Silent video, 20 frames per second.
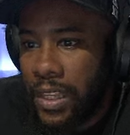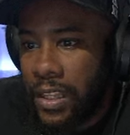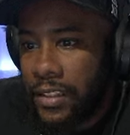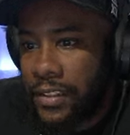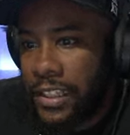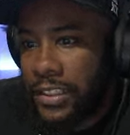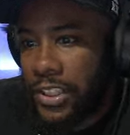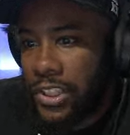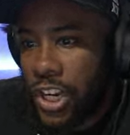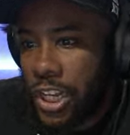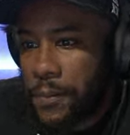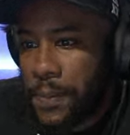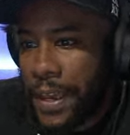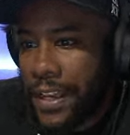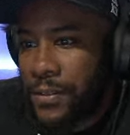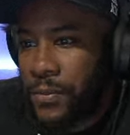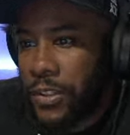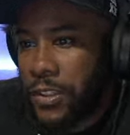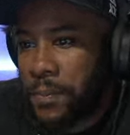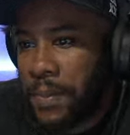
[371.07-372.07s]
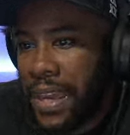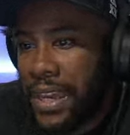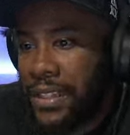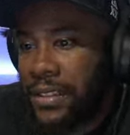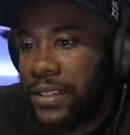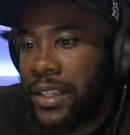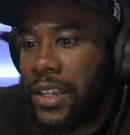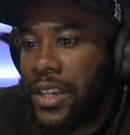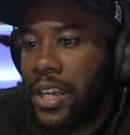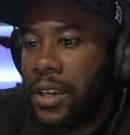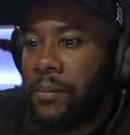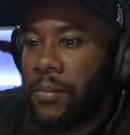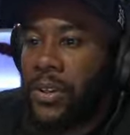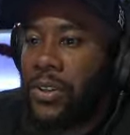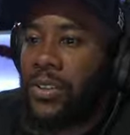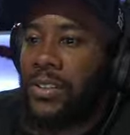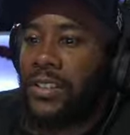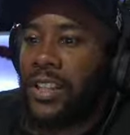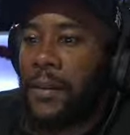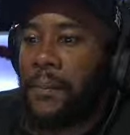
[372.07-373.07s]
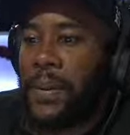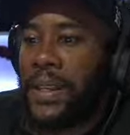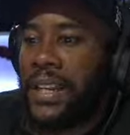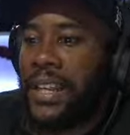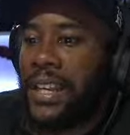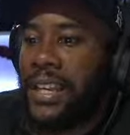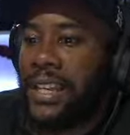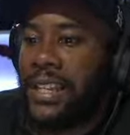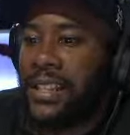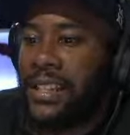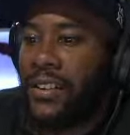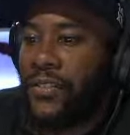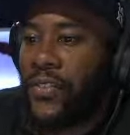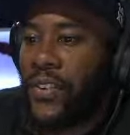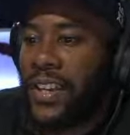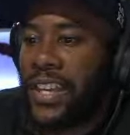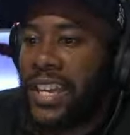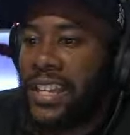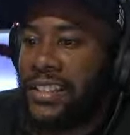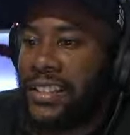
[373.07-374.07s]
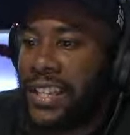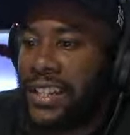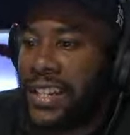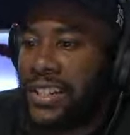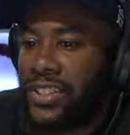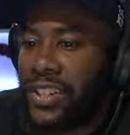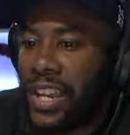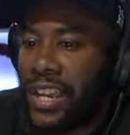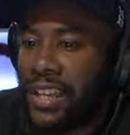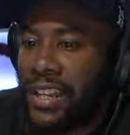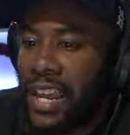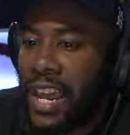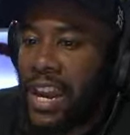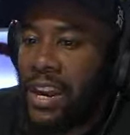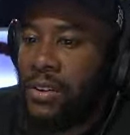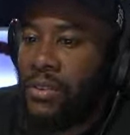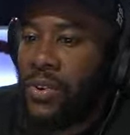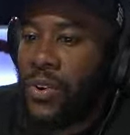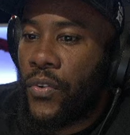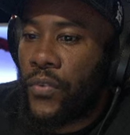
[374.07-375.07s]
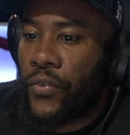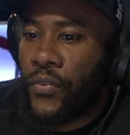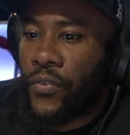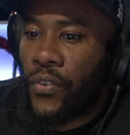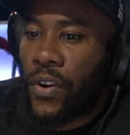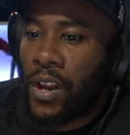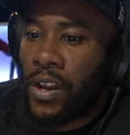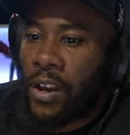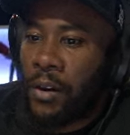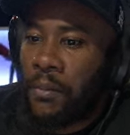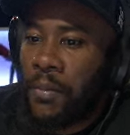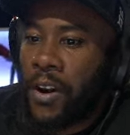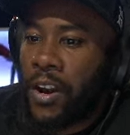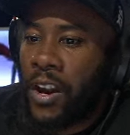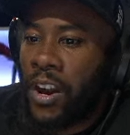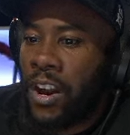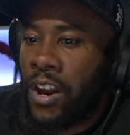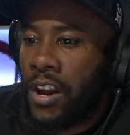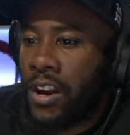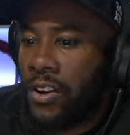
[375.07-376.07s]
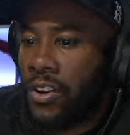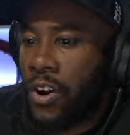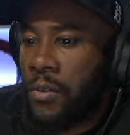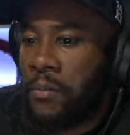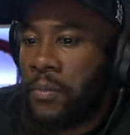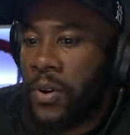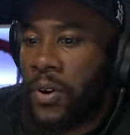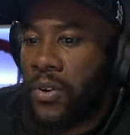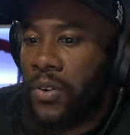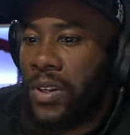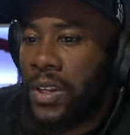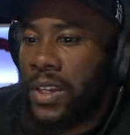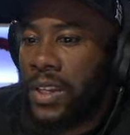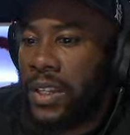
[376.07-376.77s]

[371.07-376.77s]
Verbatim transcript: This adjustment was made because ability for King to initiate an aerial uh, combo